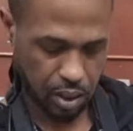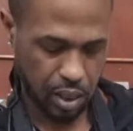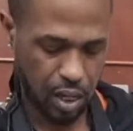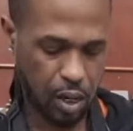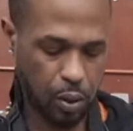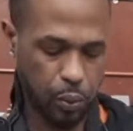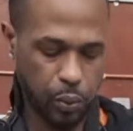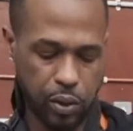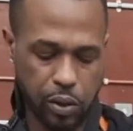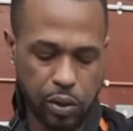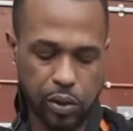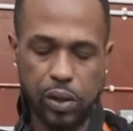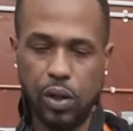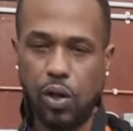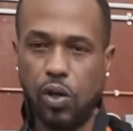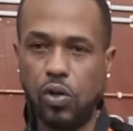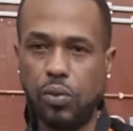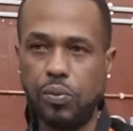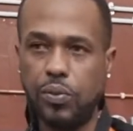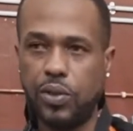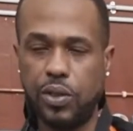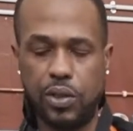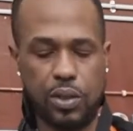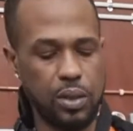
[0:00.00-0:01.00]
And we're at
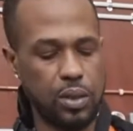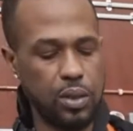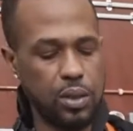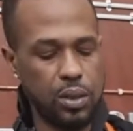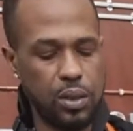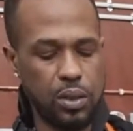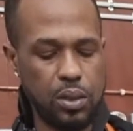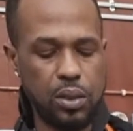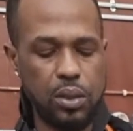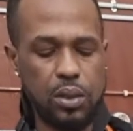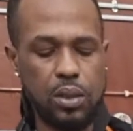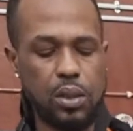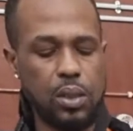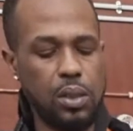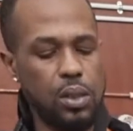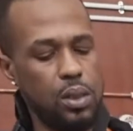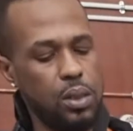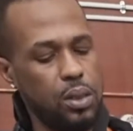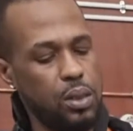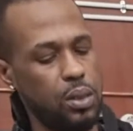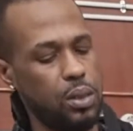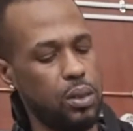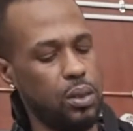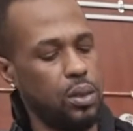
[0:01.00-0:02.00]
ohms.
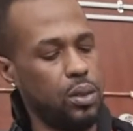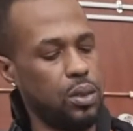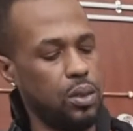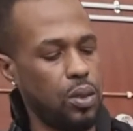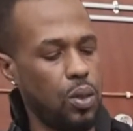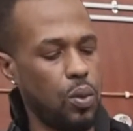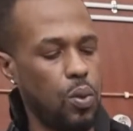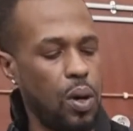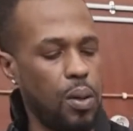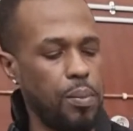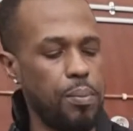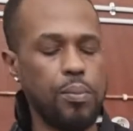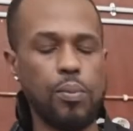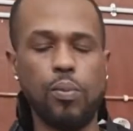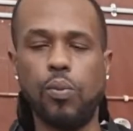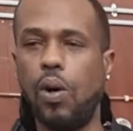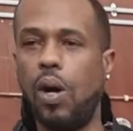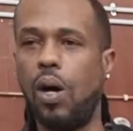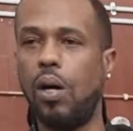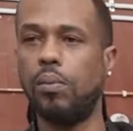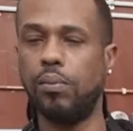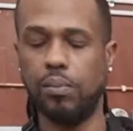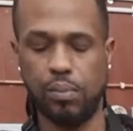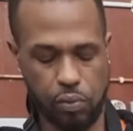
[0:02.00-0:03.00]
So
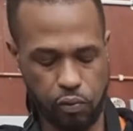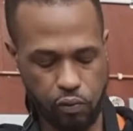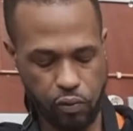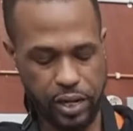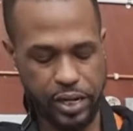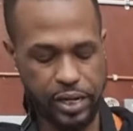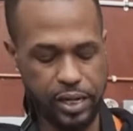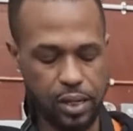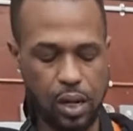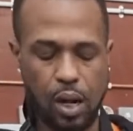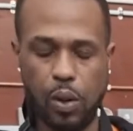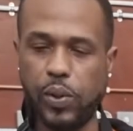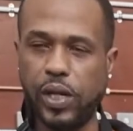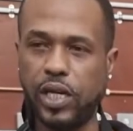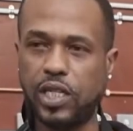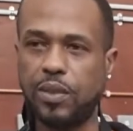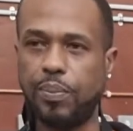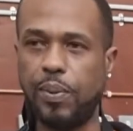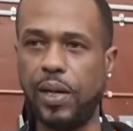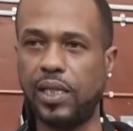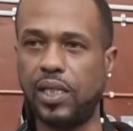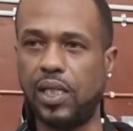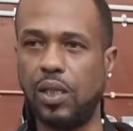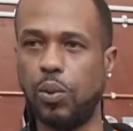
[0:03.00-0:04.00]
what reading are we
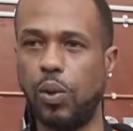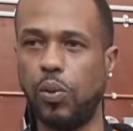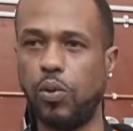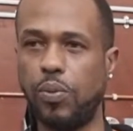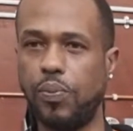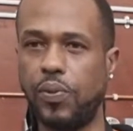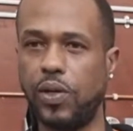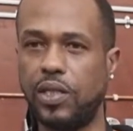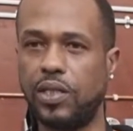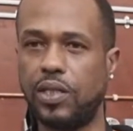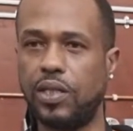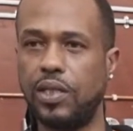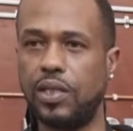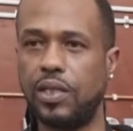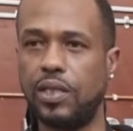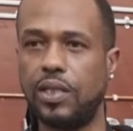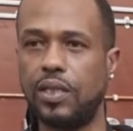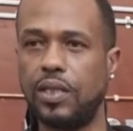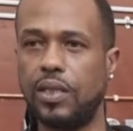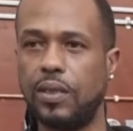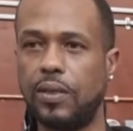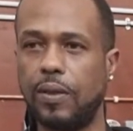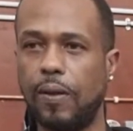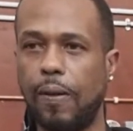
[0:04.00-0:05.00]
expecting when we press this?